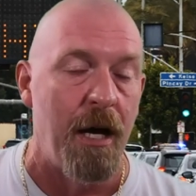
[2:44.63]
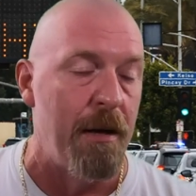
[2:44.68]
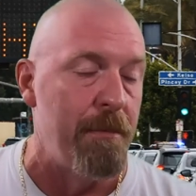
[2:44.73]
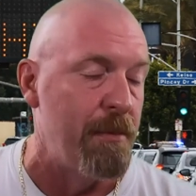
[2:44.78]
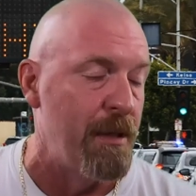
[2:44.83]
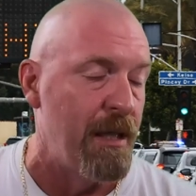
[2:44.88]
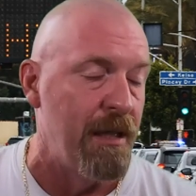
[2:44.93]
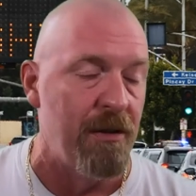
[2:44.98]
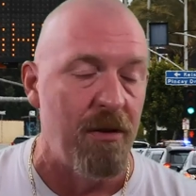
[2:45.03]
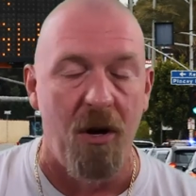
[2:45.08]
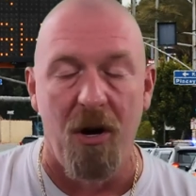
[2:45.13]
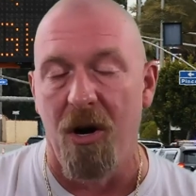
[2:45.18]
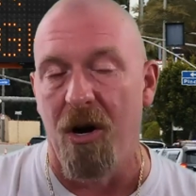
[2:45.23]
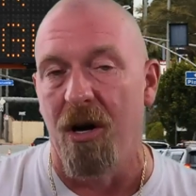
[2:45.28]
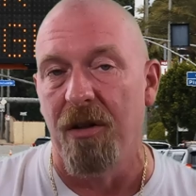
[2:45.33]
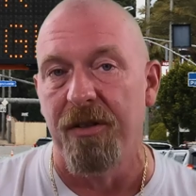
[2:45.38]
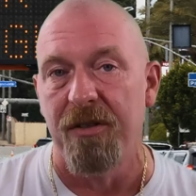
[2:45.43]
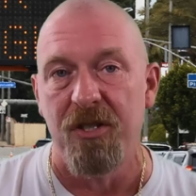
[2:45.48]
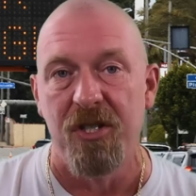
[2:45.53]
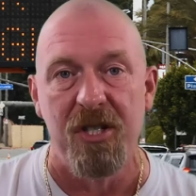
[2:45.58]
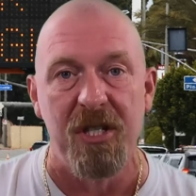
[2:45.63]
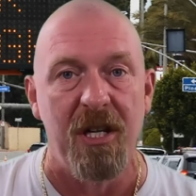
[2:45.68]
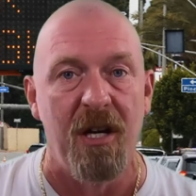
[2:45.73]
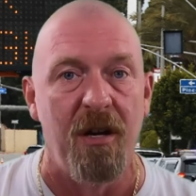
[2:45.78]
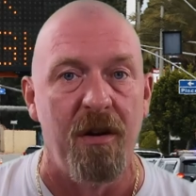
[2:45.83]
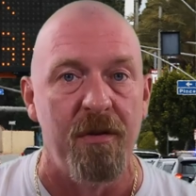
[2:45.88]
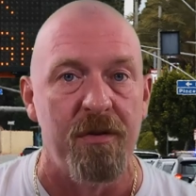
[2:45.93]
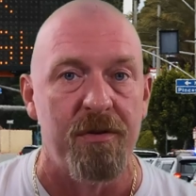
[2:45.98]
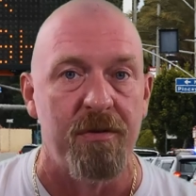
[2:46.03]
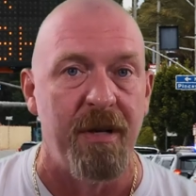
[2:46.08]
I mean, all the
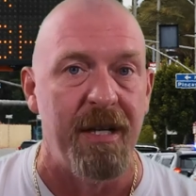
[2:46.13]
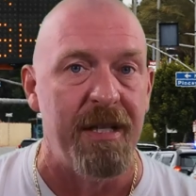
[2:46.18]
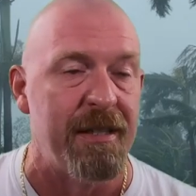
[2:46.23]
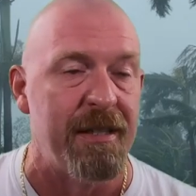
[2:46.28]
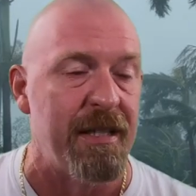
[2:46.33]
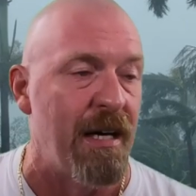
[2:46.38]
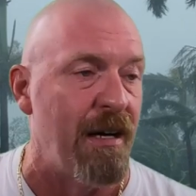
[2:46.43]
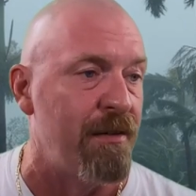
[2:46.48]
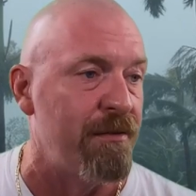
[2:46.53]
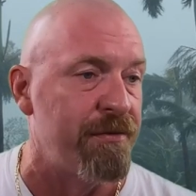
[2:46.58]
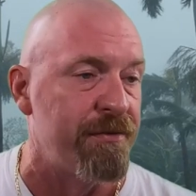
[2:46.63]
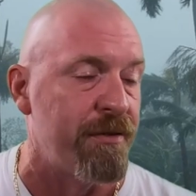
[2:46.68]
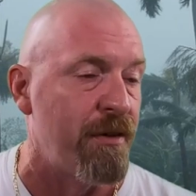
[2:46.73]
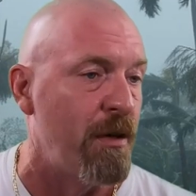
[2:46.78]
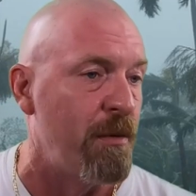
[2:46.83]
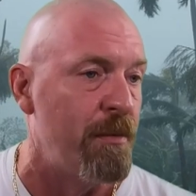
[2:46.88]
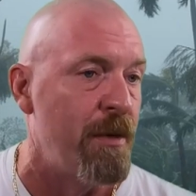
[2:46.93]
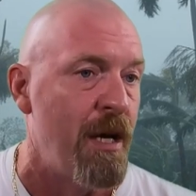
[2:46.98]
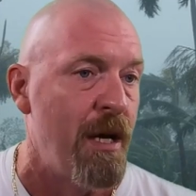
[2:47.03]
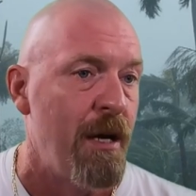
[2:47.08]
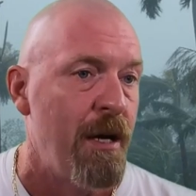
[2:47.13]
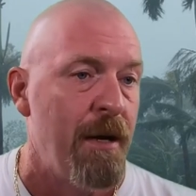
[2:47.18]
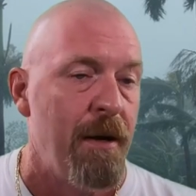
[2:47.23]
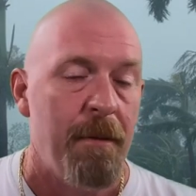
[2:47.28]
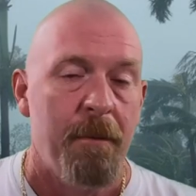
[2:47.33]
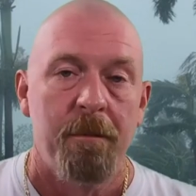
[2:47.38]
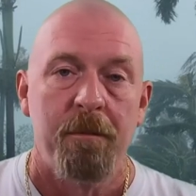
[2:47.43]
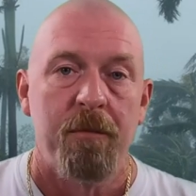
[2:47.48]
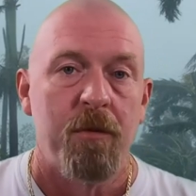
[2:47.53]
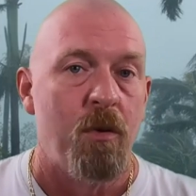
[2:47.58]
shelves, down from
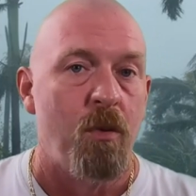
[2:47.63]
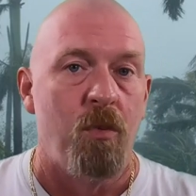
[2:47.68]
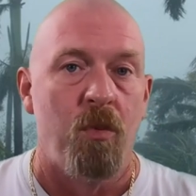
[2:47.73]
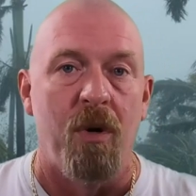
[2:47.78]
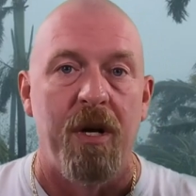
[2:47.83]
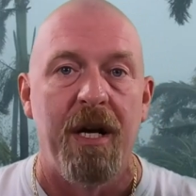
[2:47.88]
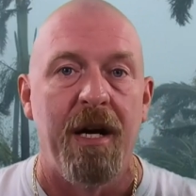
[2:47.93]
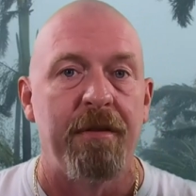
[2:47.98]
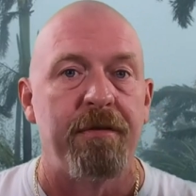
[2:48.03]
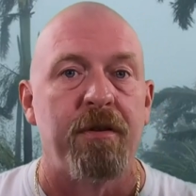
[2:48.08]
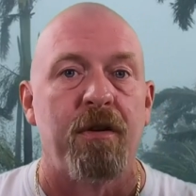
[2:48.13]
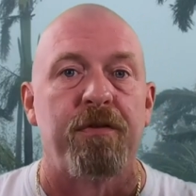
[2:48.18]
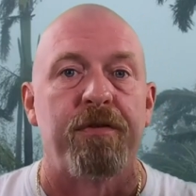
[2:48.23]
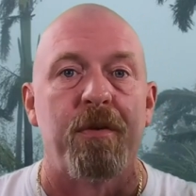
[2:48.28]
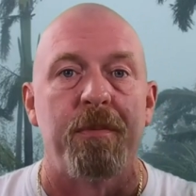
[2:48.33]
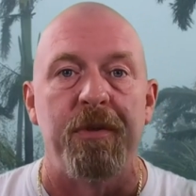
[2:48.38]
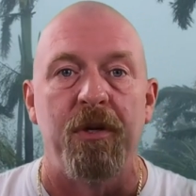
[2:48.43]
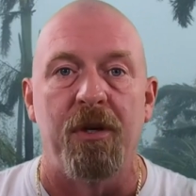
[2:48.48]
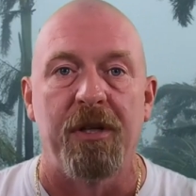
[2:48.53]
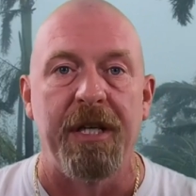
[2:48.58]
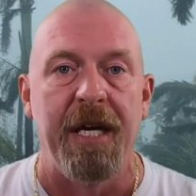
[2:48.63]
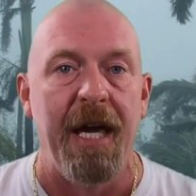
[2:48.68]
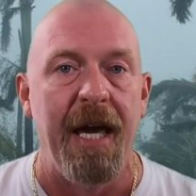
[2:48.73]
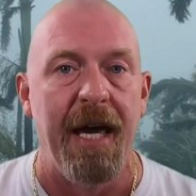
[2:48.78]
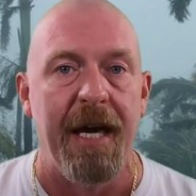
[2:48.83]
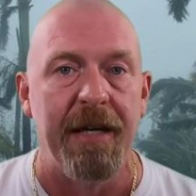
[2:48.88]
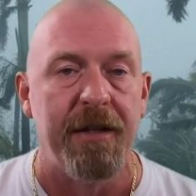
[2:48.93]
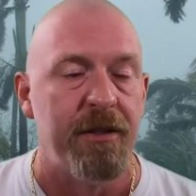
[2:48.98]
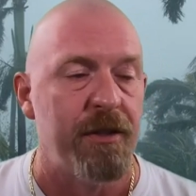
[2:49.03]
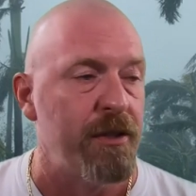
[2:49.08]
whatever, from your
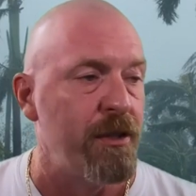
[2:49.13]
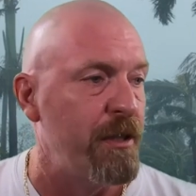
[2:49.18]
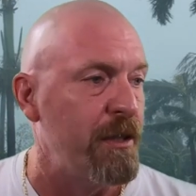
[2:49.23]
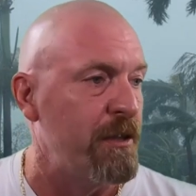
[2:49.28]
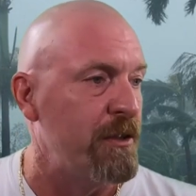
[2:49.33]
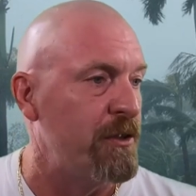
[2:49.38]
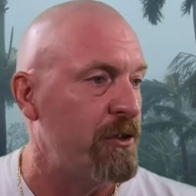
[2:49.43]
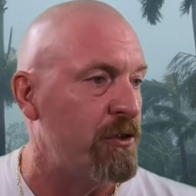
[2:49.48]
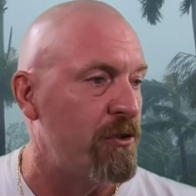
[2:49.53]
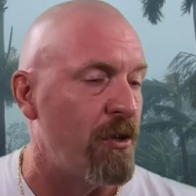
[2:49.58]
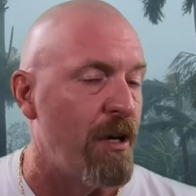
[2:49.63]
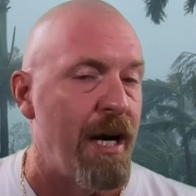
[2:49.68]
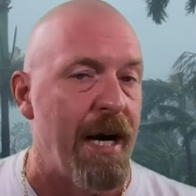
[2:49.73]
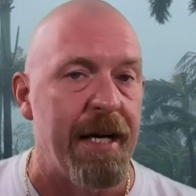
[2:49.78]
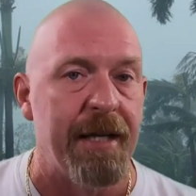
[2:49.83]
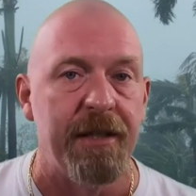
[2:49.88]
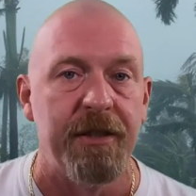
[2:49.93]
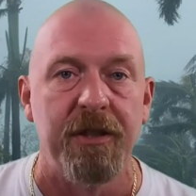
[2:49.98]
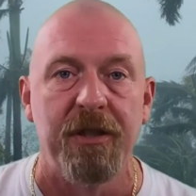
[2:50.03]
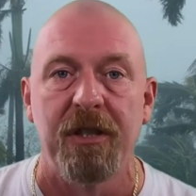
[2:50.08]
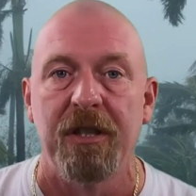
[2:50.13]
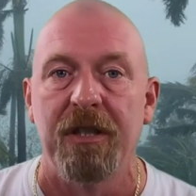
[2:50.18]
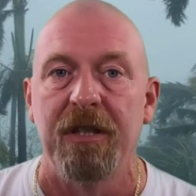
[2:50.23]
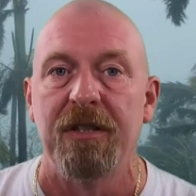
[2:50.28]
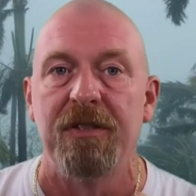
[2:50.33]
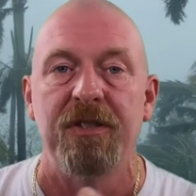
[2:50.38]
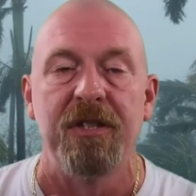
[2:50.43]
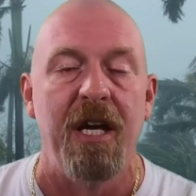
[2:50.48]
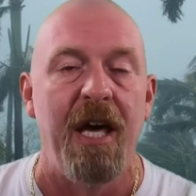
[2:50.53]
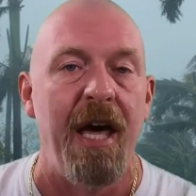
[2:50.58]
canned goods, dry
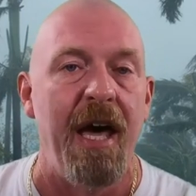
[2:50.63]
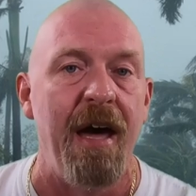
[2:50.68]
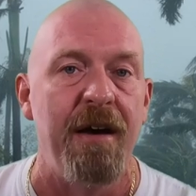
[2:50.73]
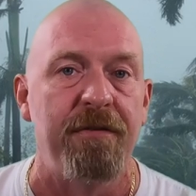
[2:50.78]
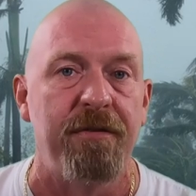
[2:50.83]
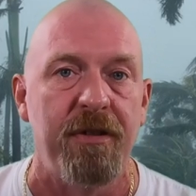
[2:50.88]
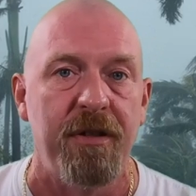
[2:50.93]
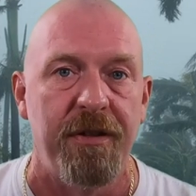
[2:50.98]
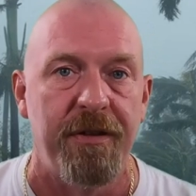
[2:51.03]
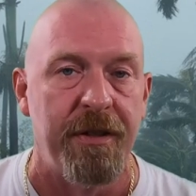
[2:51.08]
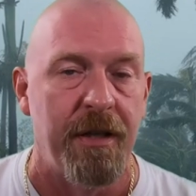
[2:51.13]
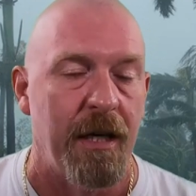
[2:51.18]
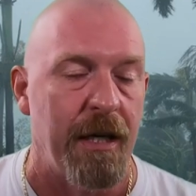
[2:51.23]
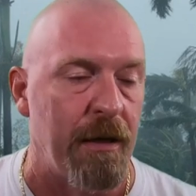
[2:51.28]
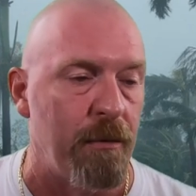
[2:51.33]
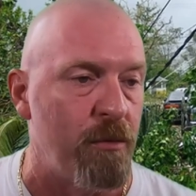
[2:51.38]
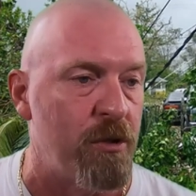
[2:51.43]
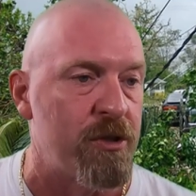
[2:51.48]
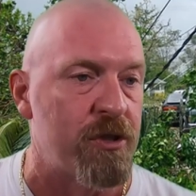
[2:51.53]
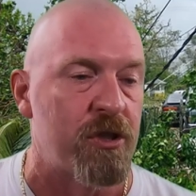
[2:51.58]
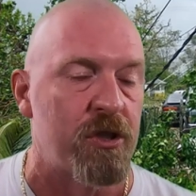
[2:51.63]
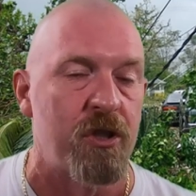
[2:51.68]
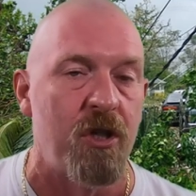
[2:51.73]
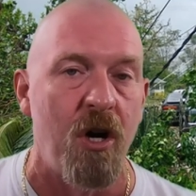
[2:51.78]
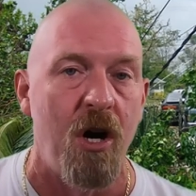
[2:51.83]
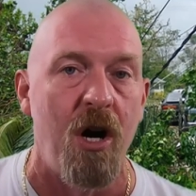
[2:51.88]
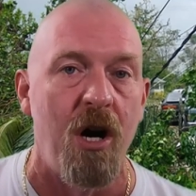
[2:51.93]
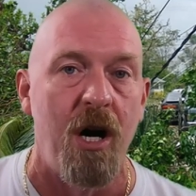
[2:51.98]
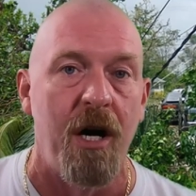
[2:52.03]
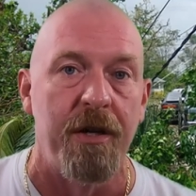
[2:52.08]
goods, everything was
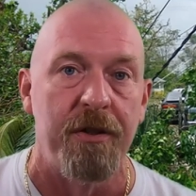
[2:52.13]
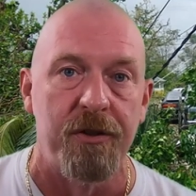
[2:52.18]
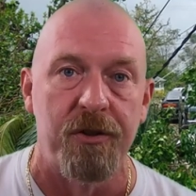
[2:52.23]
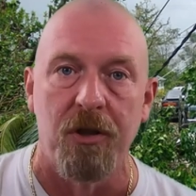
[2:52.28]
gone.